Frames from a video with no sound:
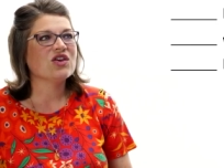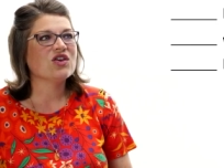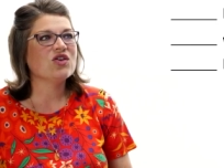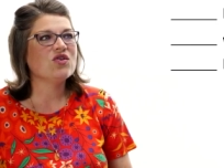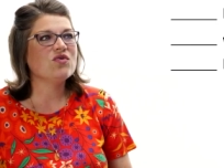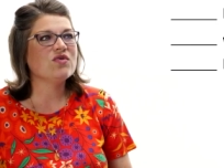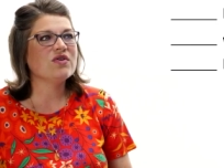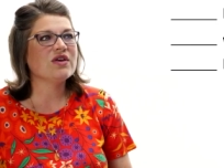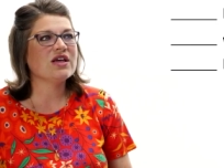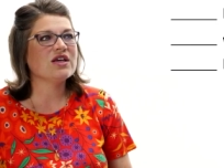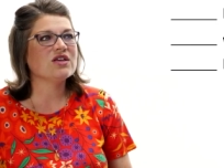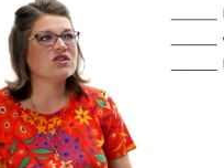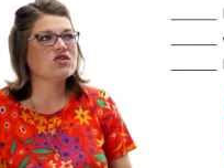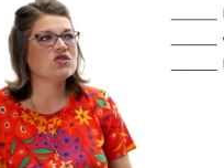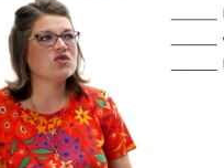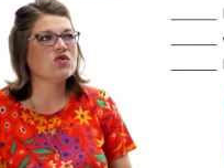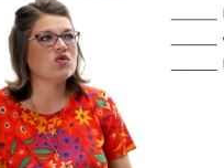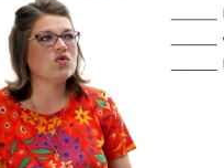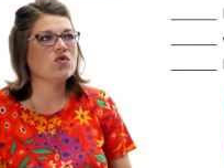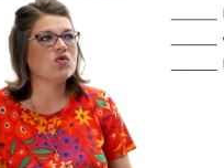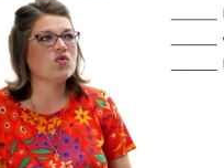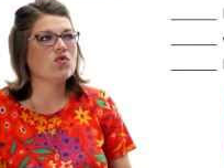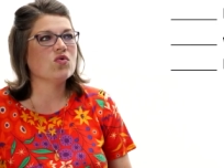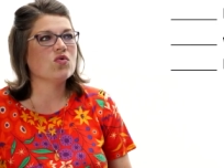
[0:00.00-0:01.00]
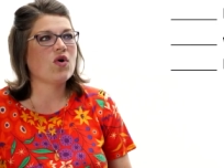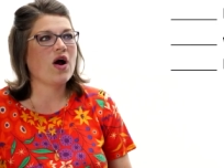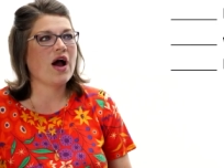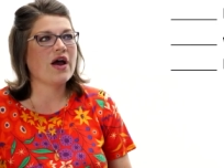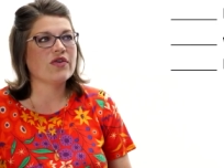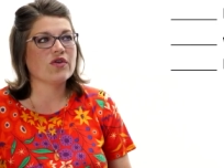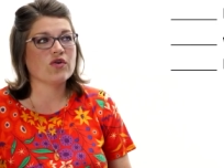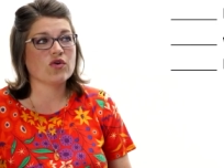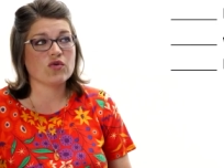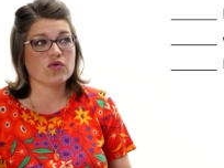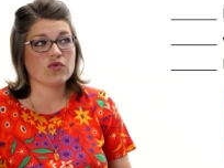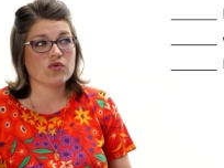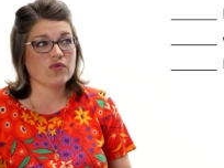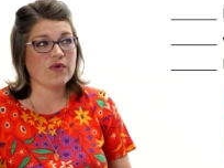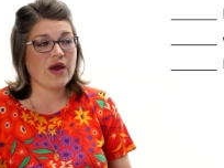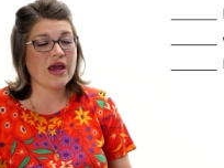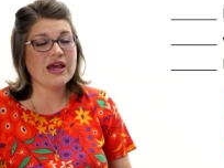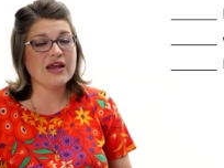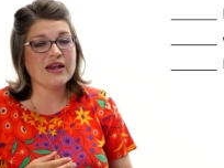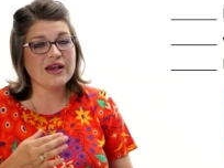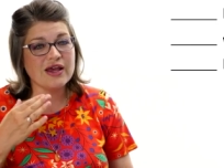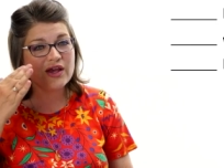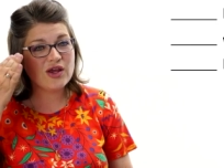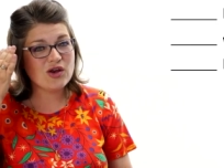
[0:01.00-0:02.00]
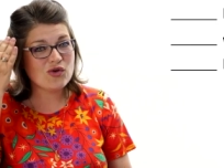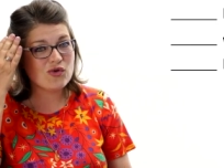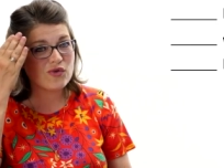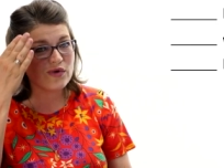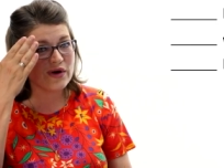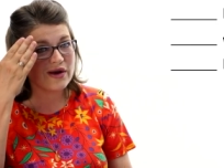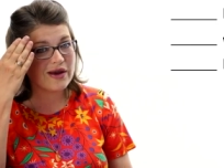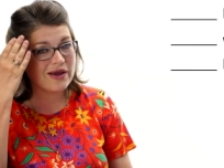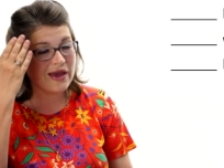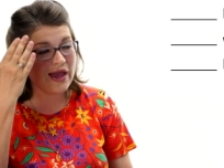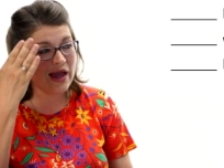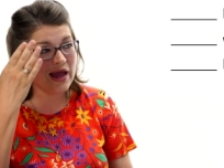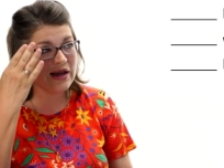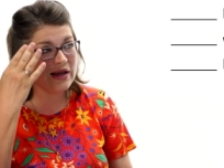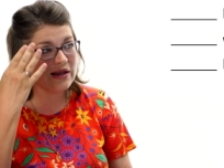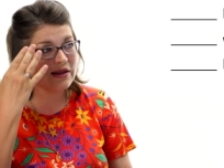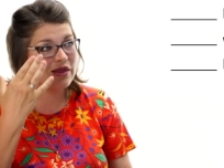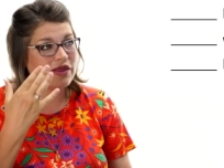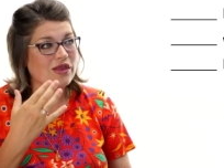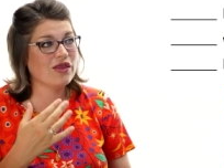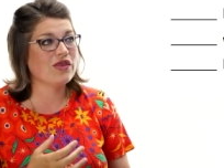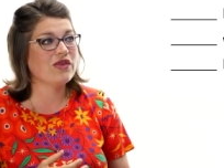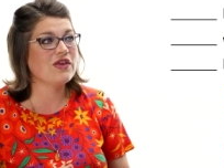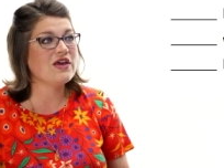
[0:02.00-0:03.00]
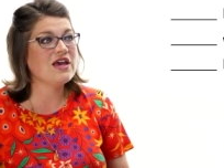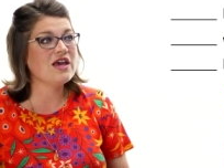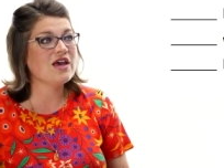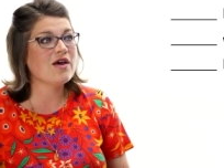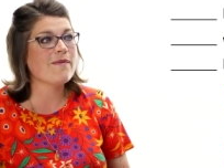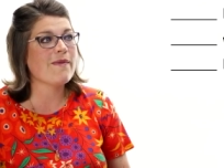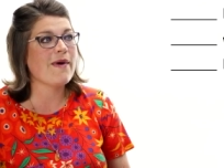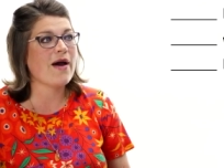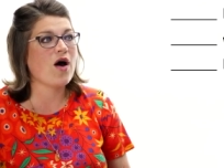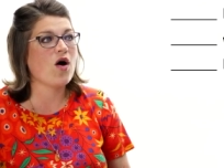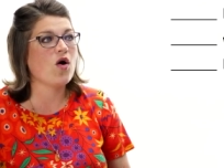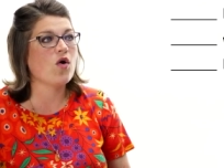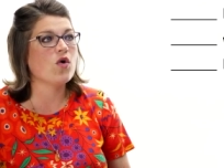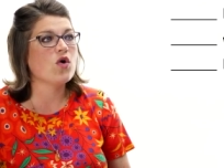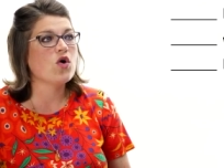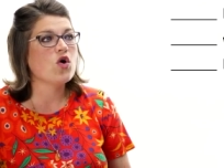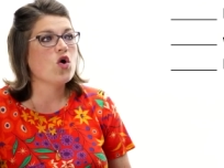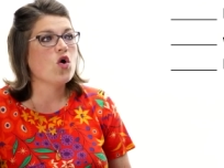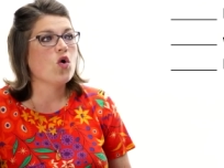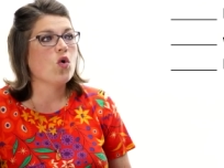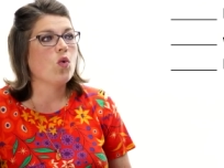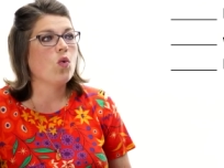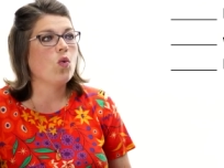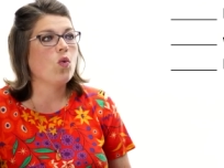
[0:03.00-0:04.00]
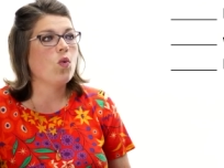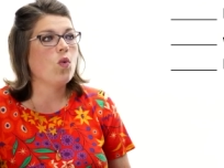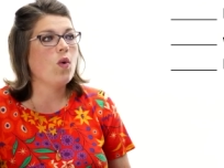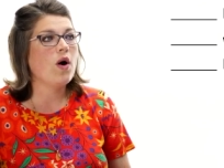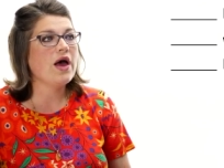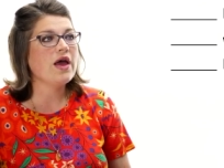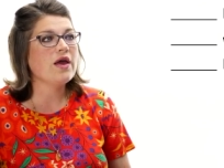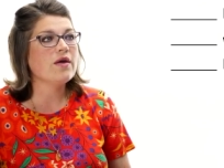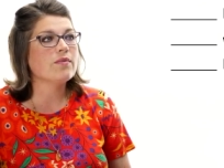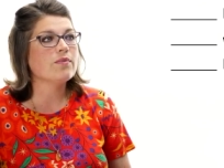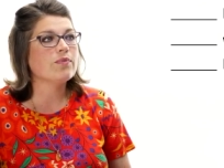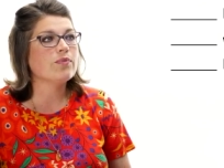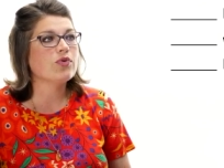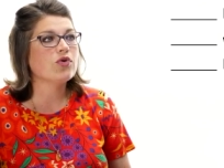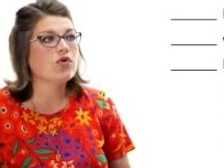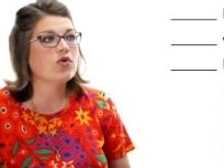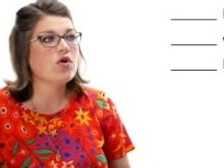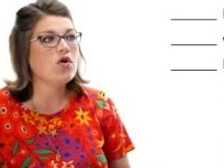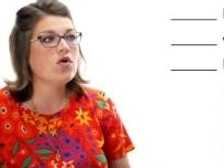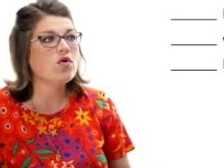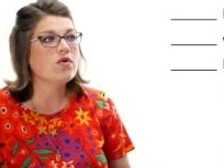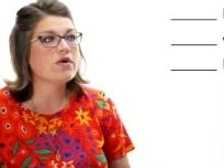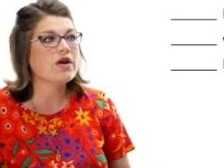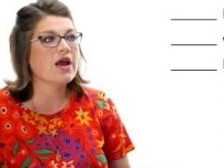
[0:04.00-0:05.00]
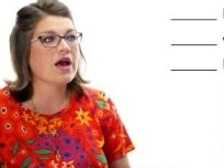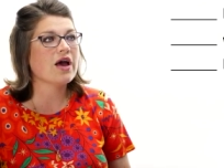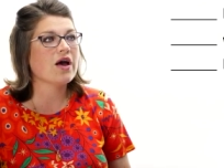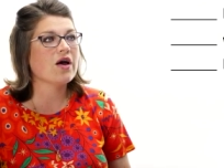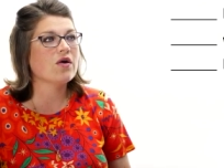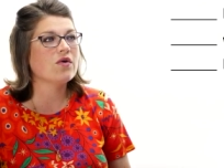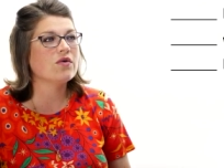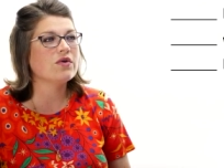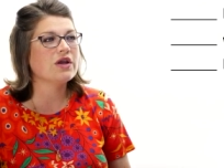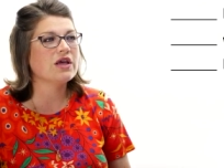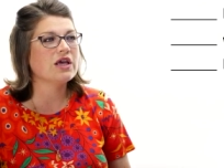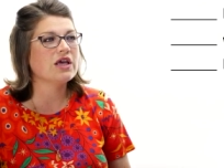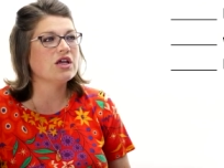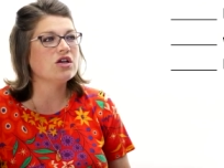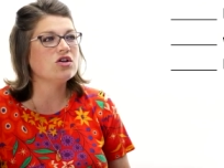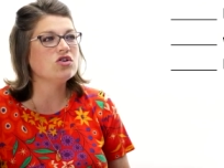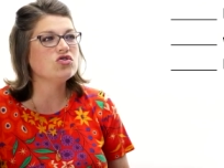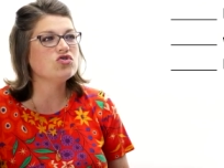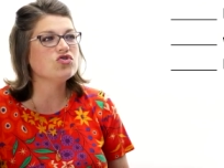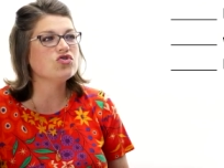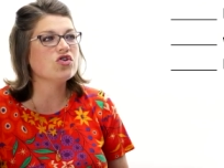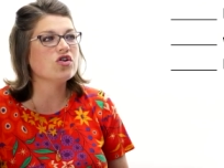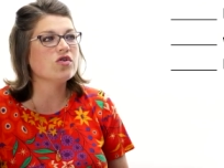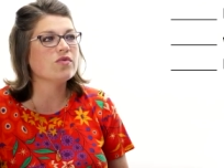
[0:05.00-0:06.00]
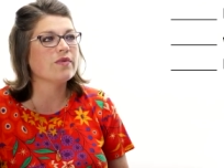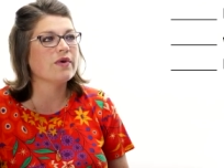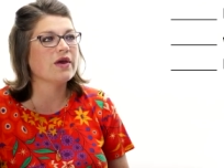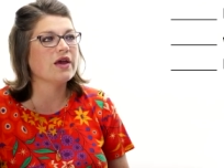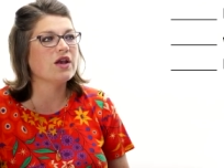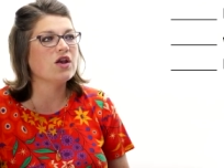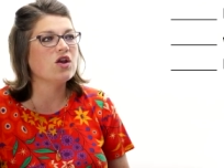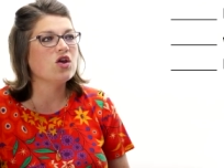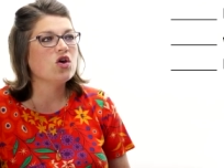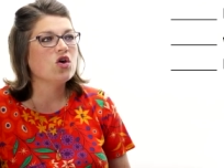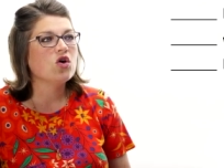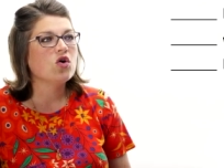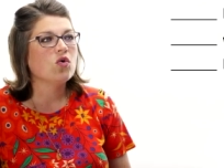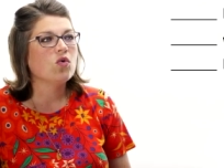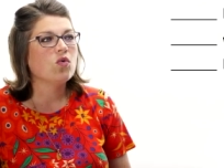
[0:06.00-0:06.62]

you need to either write in or again think about what pronoun in German